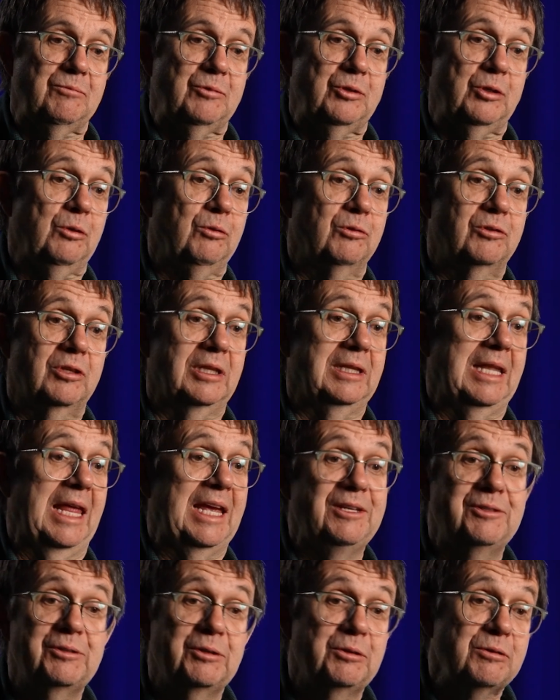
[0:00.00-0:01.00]
used
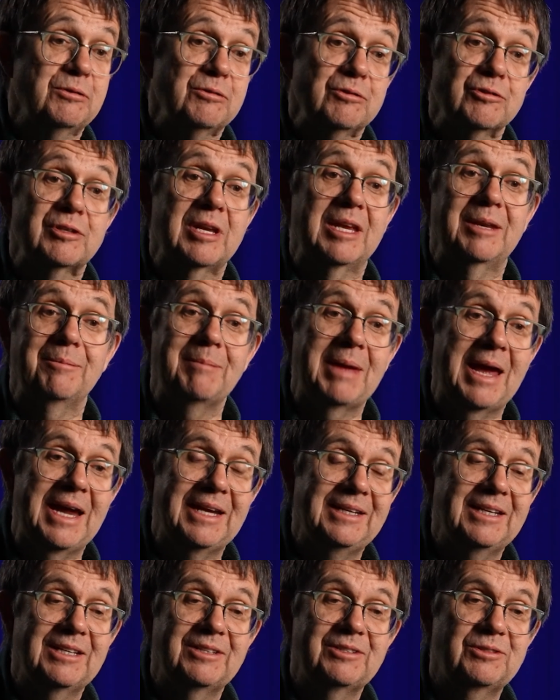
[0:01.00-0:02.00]
lasers and
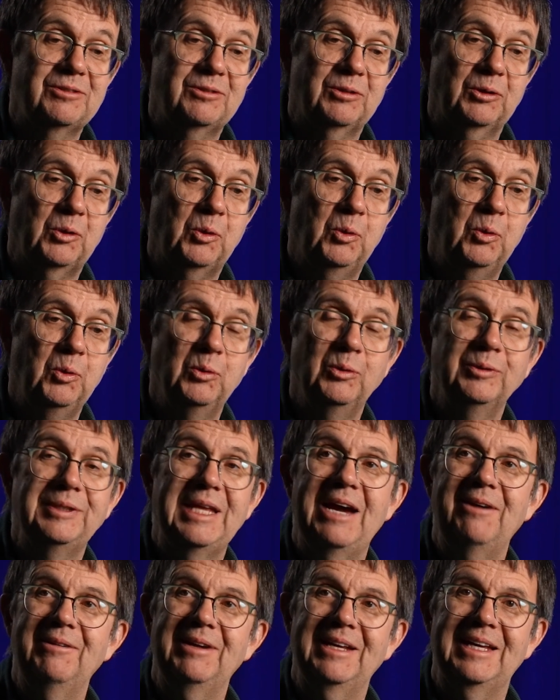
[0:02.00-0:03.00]
magnets to cool
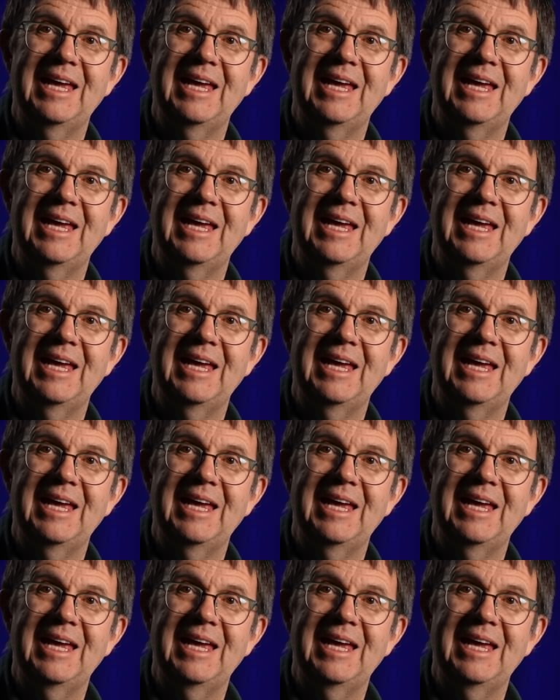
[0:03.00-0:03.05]
down a